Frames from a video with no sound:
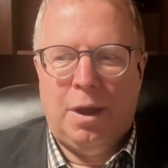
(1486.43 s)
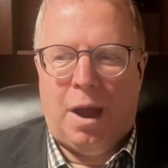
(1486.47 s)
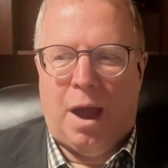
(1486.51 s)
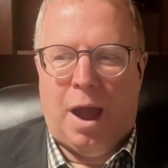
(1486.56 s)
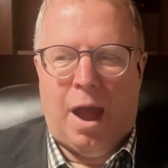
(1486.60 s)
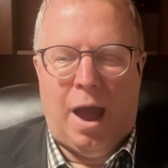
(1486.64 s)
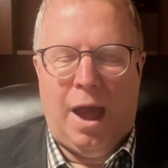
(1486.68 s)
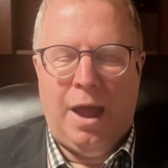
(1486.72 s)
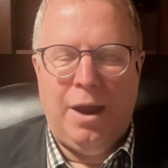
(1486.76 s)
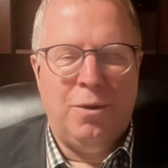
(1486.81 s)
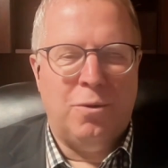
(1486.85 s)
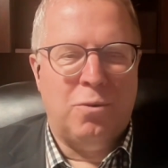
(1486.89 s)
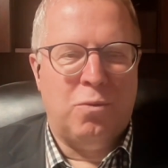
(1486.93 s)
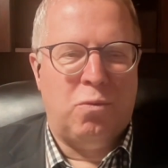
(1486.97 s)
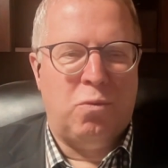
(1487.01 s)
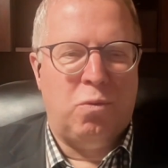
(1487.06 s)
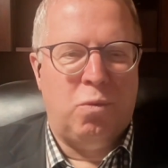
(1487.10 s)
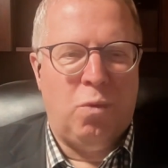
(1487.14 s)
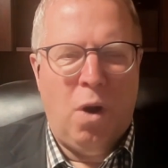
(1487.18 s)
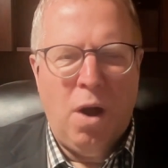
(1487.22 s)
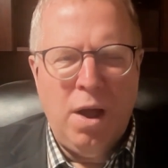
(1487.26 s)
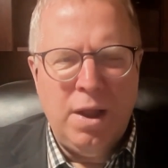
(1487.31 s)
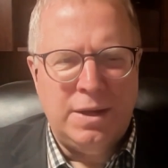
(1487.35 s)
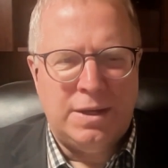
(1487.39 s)
I don't
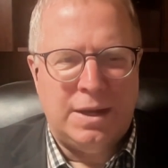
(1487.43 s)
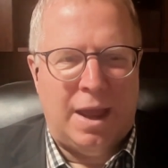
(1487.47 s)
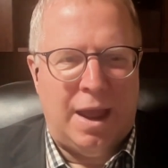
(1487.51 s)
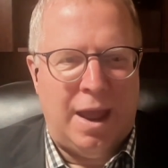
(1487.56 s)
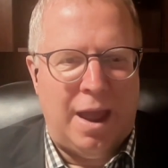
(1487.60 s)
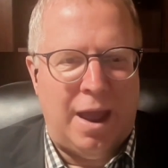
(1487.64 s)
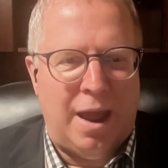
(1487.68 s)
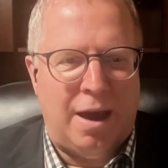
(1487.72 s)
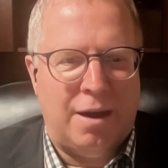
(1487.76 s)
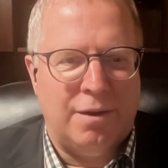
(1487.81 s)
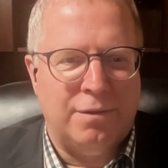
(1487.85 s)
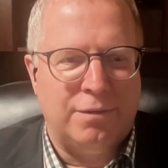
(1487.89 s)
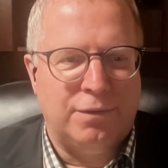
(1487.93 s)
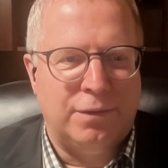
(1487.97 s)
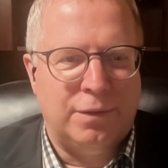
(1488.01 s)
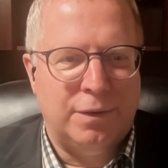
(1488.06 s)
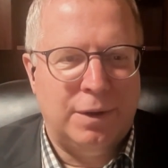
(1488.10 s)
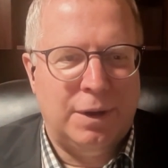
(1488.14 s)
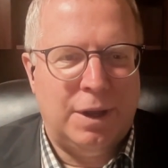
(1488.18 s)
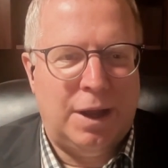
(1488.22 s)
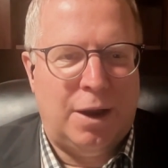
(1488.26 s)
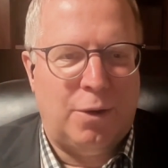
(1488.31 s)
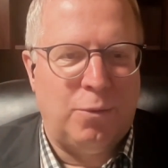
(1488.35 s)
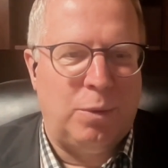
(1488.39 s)
want to have
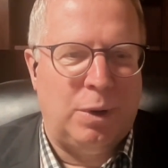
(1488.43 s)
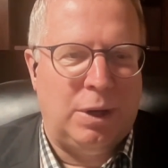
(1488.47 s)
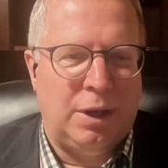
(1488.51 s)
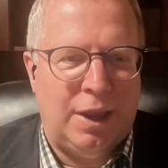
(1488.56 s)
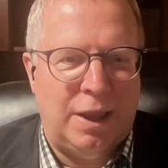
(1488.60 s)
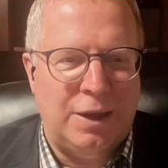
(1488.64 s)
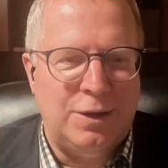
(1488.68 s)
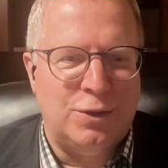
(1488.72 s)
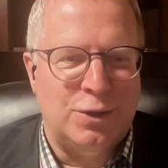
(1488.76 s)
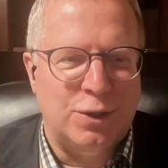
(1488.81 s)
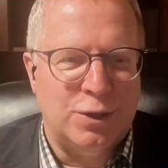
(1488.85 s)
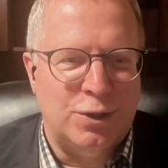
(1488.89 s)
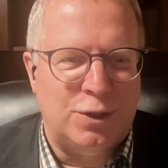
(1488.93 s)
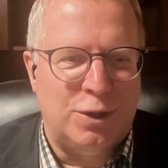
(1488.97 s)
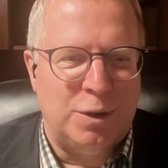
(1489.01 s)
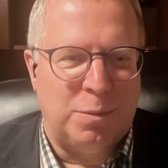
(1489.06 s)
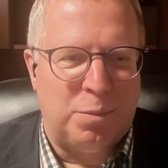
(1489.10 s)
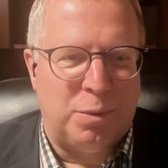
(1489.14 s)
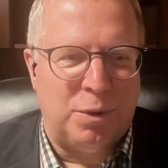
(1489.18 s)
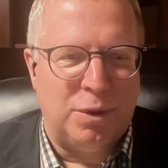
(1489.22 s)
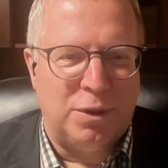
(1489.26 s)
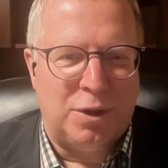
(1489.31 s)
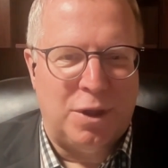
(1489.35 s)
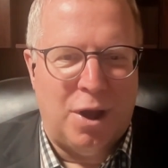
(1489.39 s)
a relationship
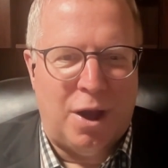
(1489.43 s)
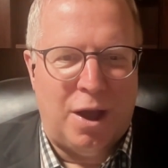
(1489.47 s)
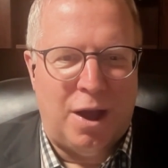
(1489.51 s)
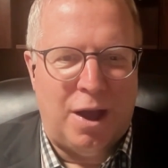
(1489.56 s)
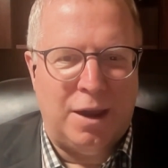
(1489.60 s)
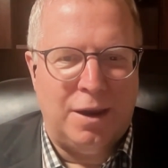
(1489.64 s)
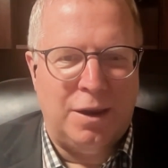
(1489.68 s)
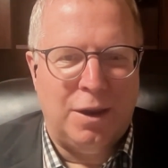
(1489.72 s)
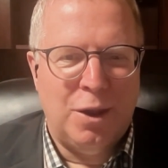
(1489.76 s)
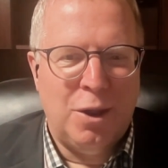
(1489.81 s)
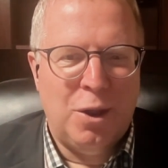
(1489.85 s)
with God